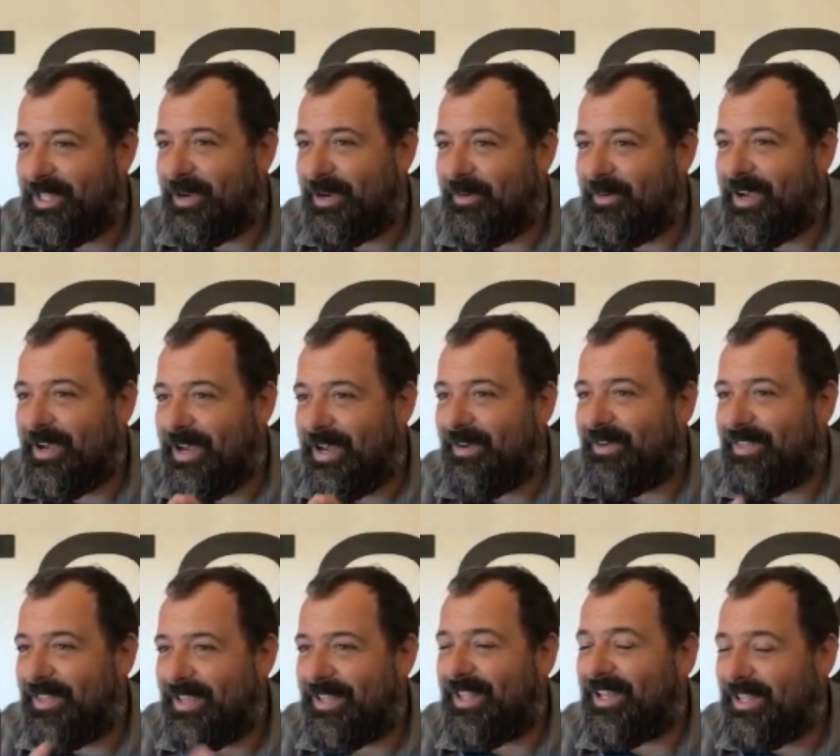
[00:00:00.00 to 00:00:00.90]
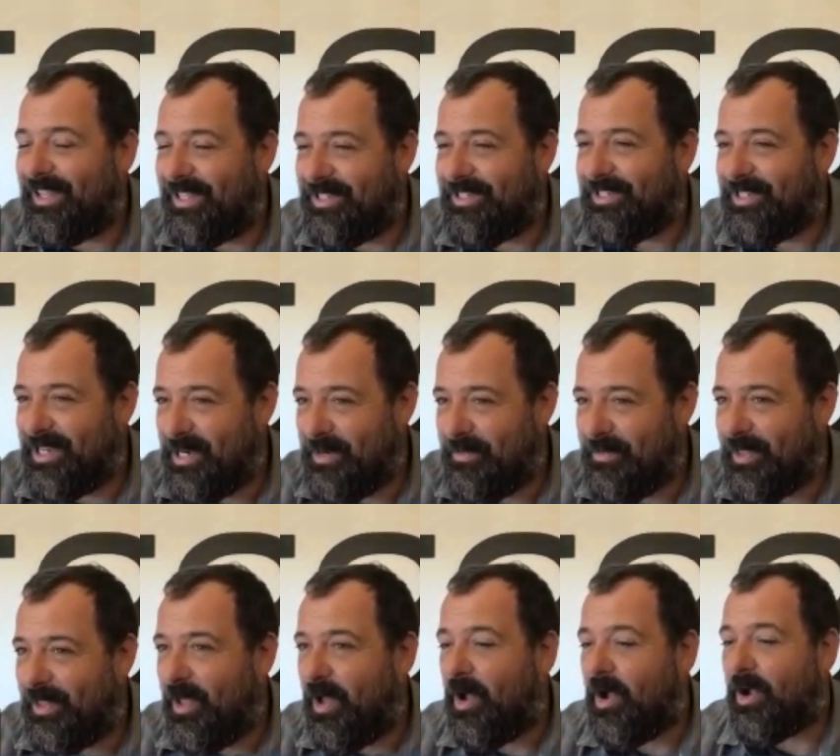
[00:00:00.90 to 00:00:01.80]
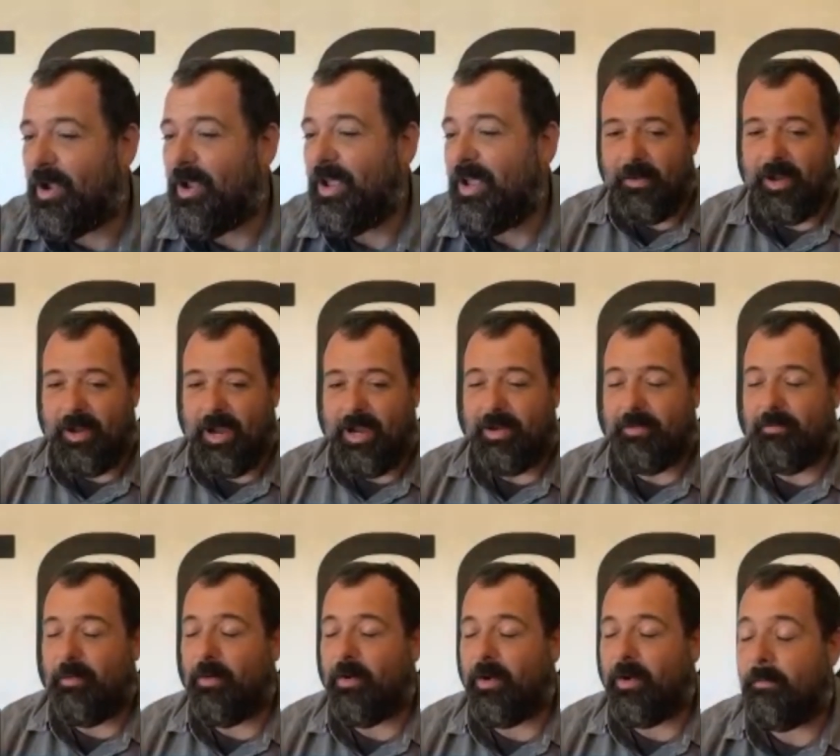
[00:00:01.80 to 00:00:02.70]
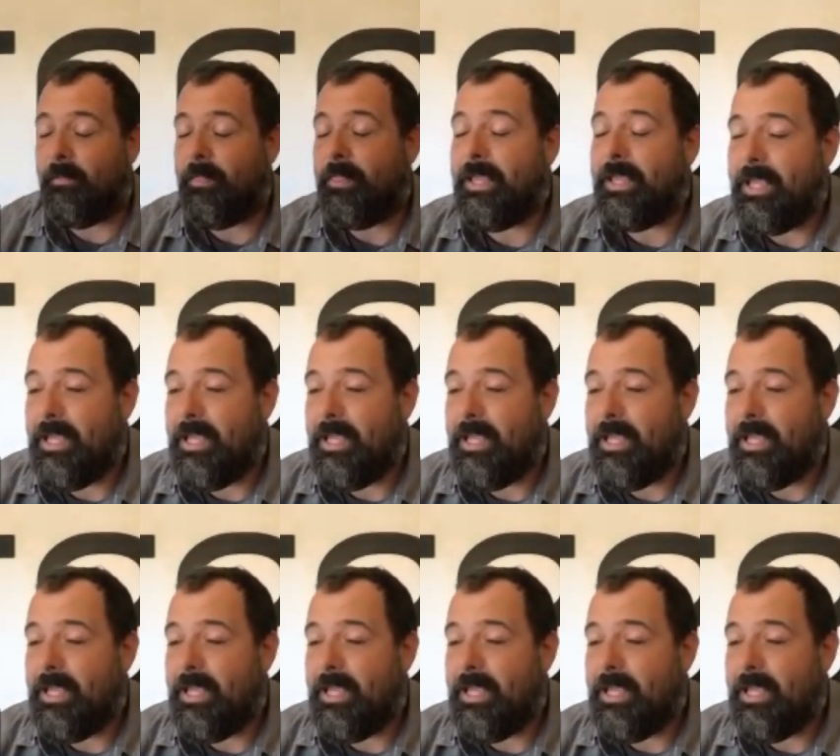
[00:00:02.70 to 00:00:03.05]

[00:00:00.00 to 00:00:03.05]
there right now and think like this is going to be long, kind of boring